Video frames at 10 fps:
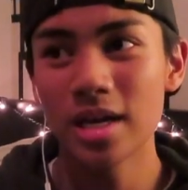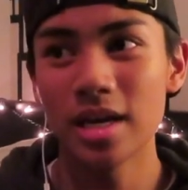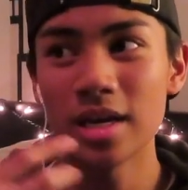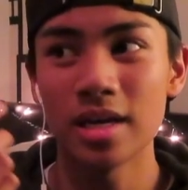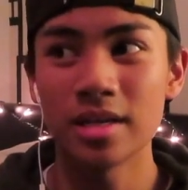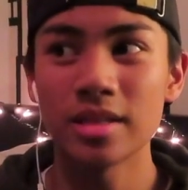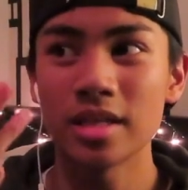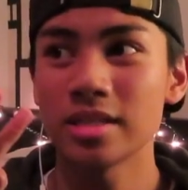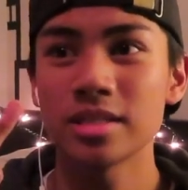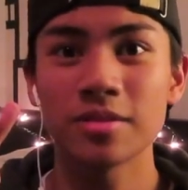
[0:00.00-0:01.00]
and
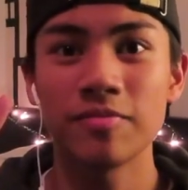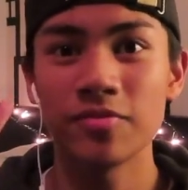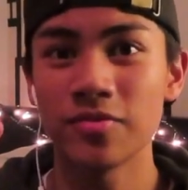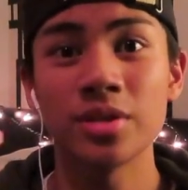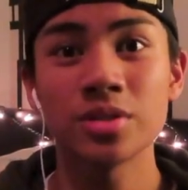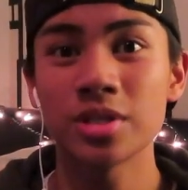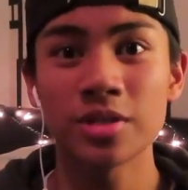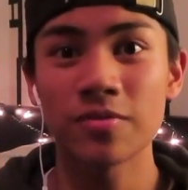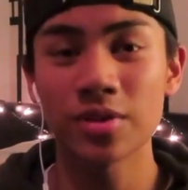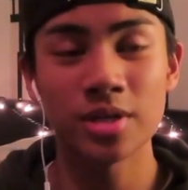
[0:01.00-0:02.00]
like just
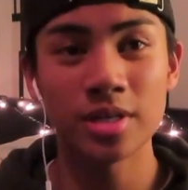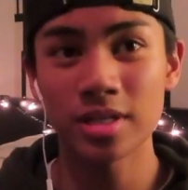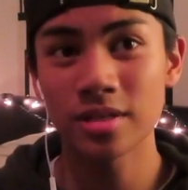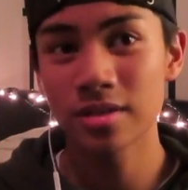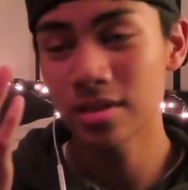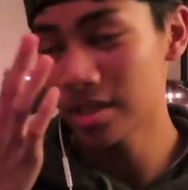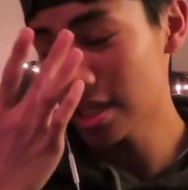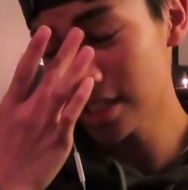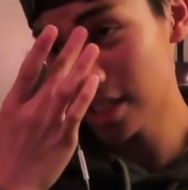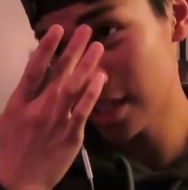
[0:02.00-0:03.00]
future for
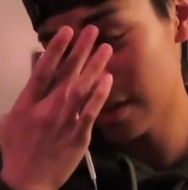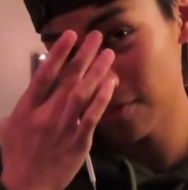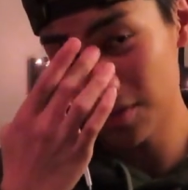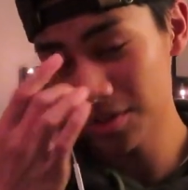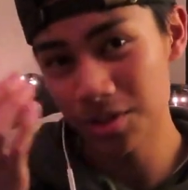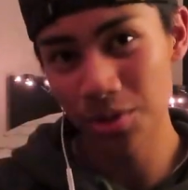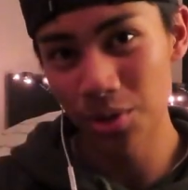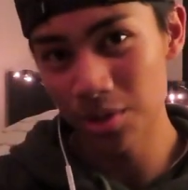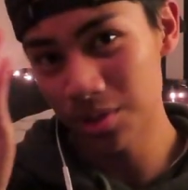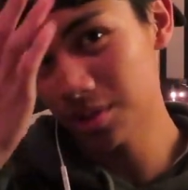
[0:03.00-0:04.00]
next year, future
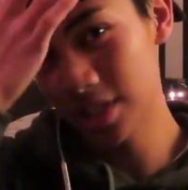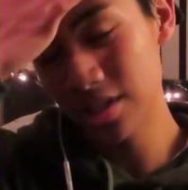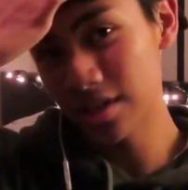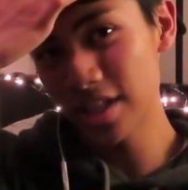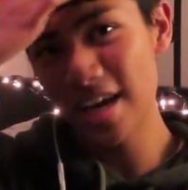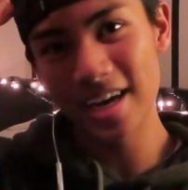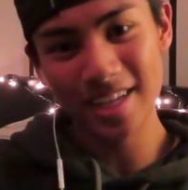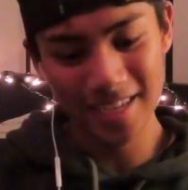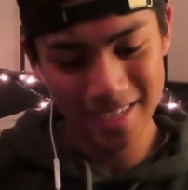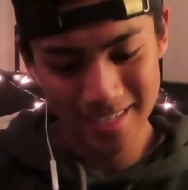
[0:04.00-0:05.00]
goals and all
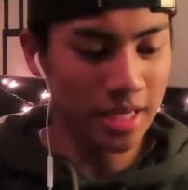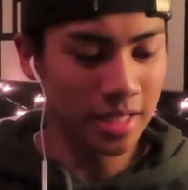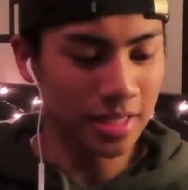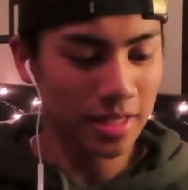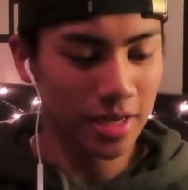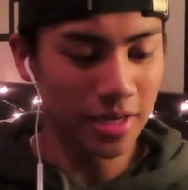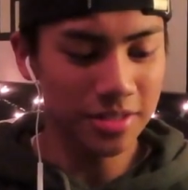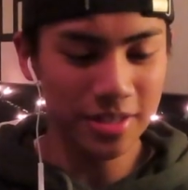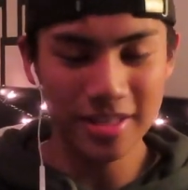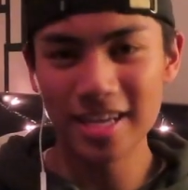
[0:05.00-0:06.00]
that. then
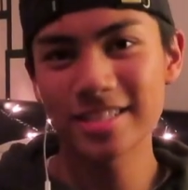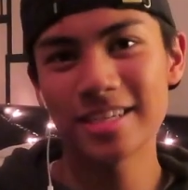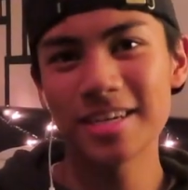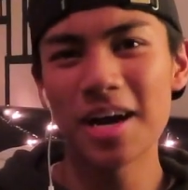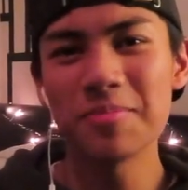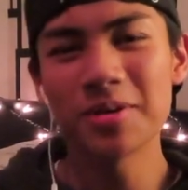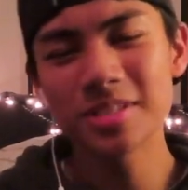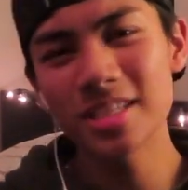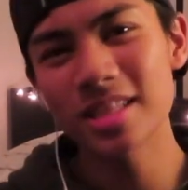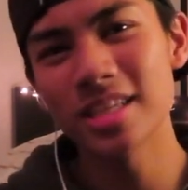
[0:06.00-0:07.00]
also that day, I
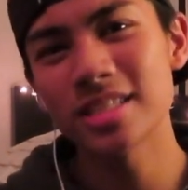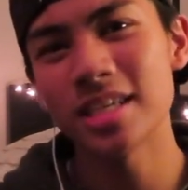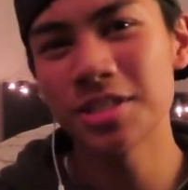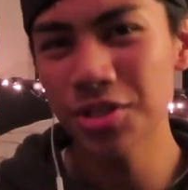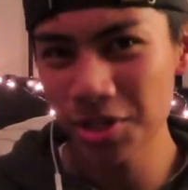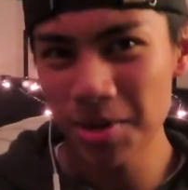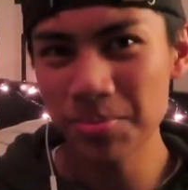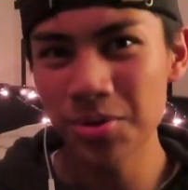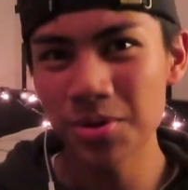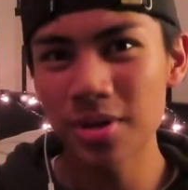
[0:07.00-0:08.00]
posted this Instagram
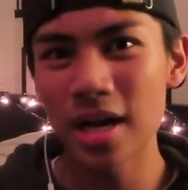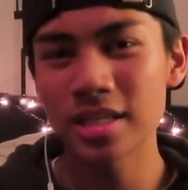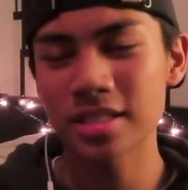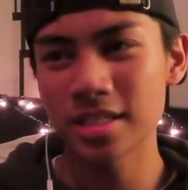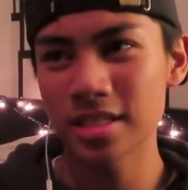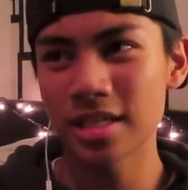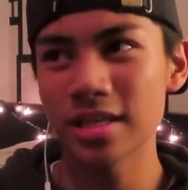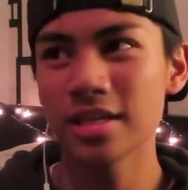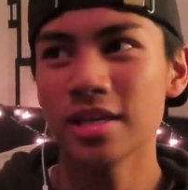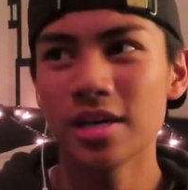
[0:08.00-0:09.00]
poll asking
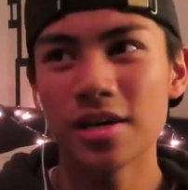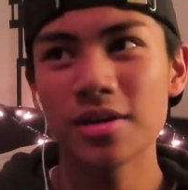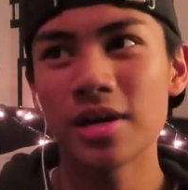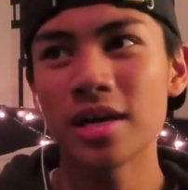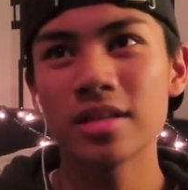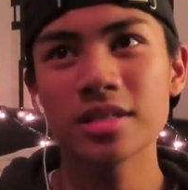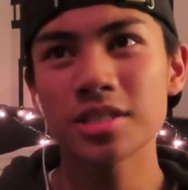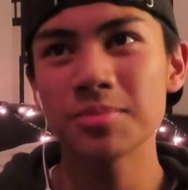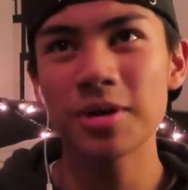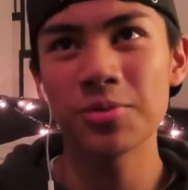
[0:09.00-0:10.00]
like, oh, how long
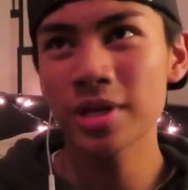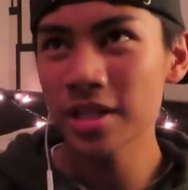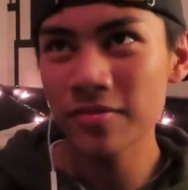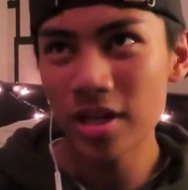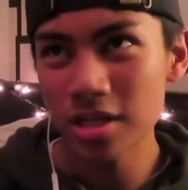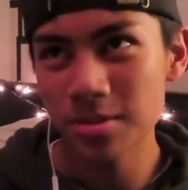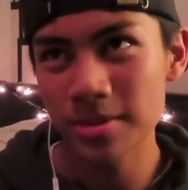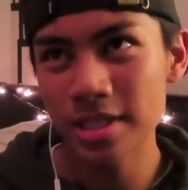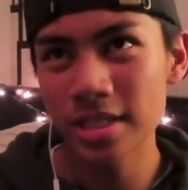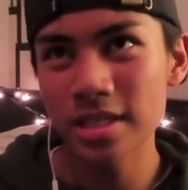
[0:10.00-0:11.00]
should my weekly vlogs
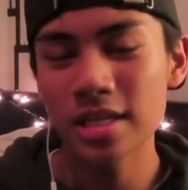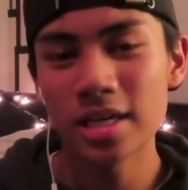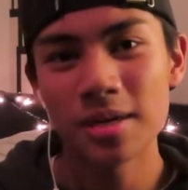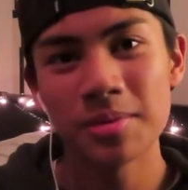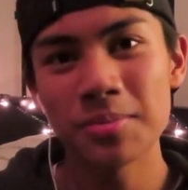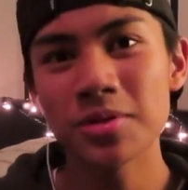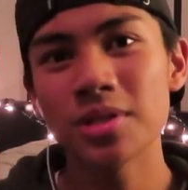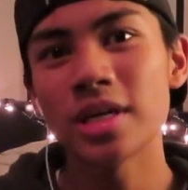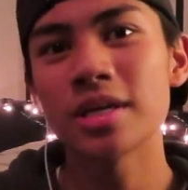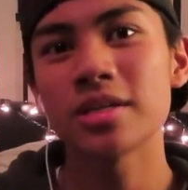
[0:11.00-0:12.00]
be?
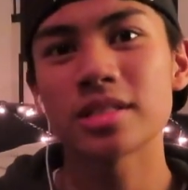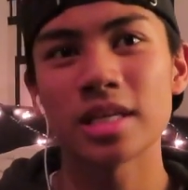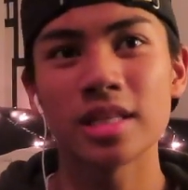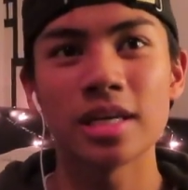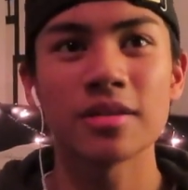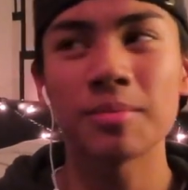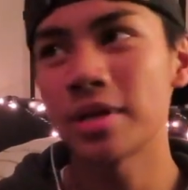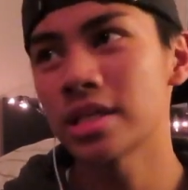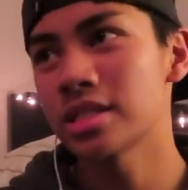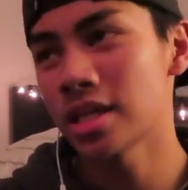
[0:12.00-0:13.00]
people like said like from
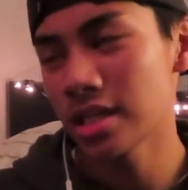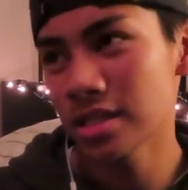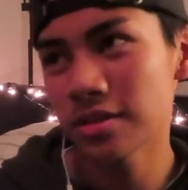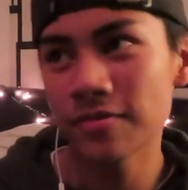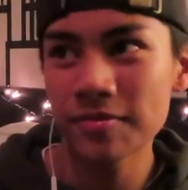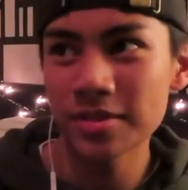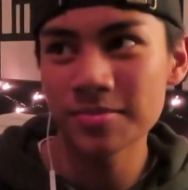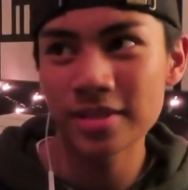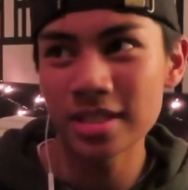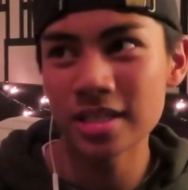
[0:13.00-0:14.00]
like 10 to 15
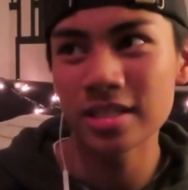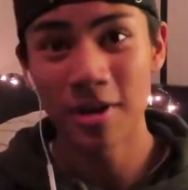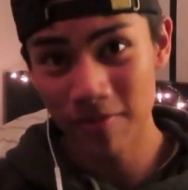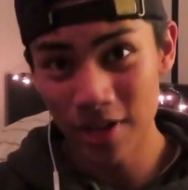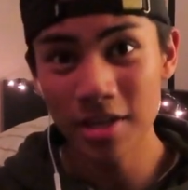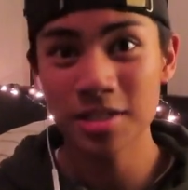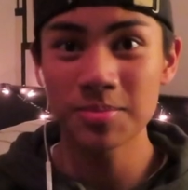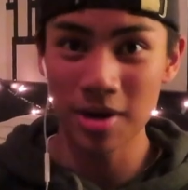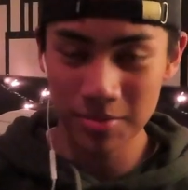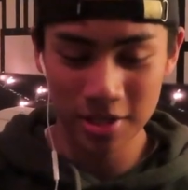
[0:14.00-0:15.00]
minutes my vlogs are
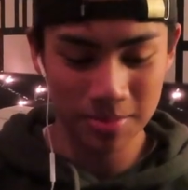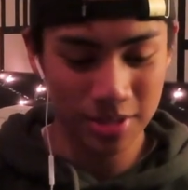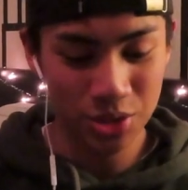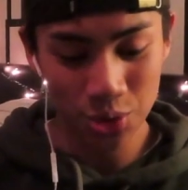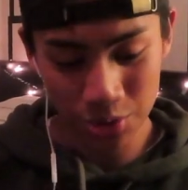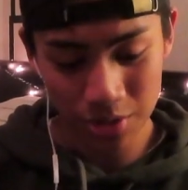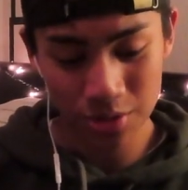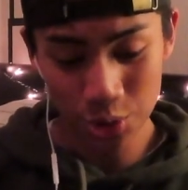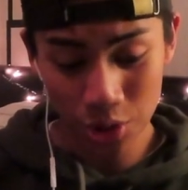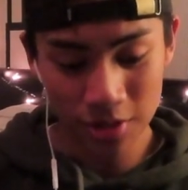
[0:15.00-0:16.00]
probably gonna be shorter
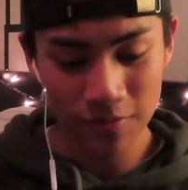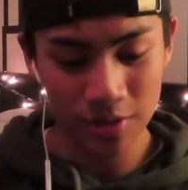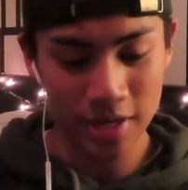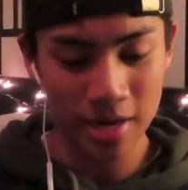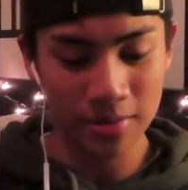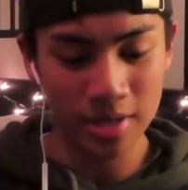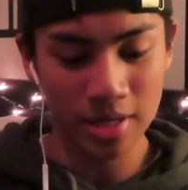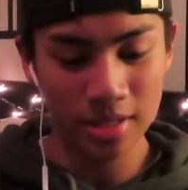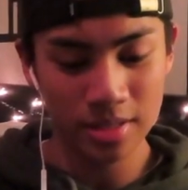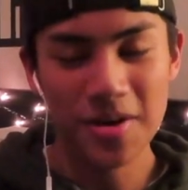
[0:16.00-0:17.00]
shorter for now
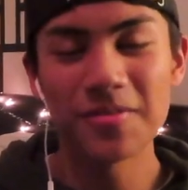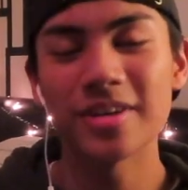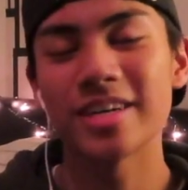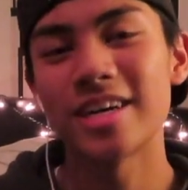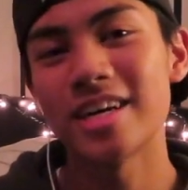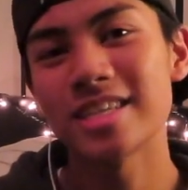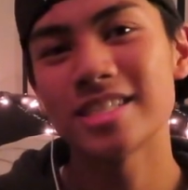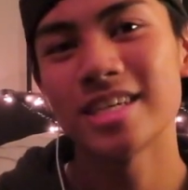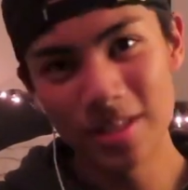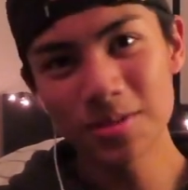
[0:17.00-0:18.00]
on oh my
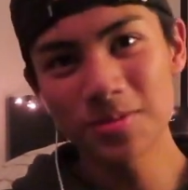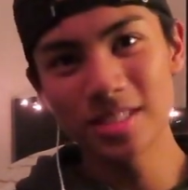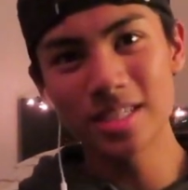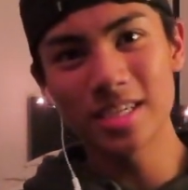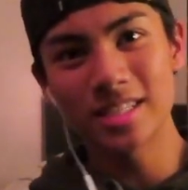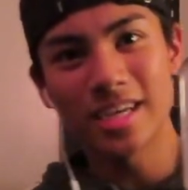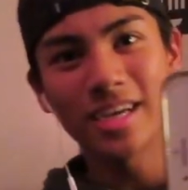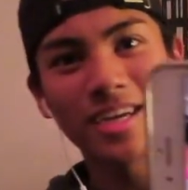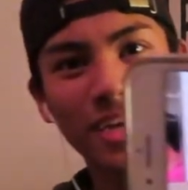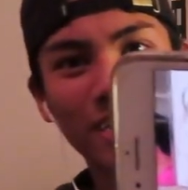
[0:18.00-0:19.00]
gosh this was the
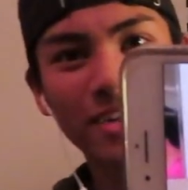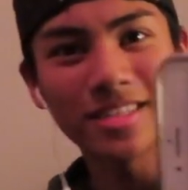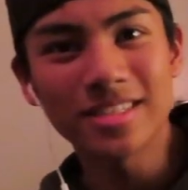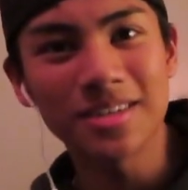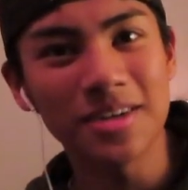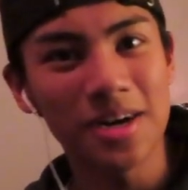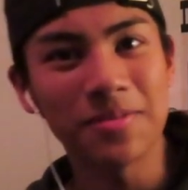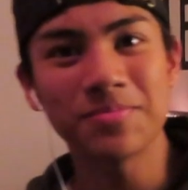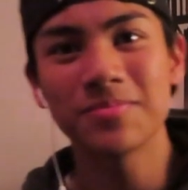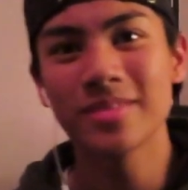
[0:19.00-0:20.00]
day i also
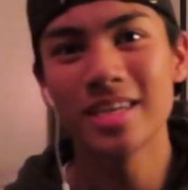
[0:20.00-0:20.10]
um